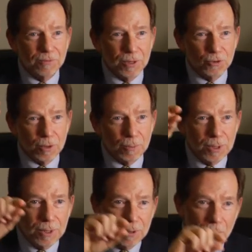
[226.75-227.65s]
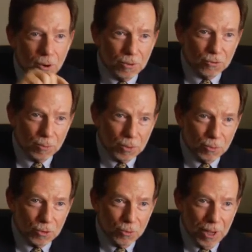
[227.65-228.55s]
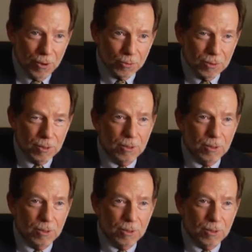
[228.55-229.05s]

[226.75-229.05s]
fix them, all the symptoms go down.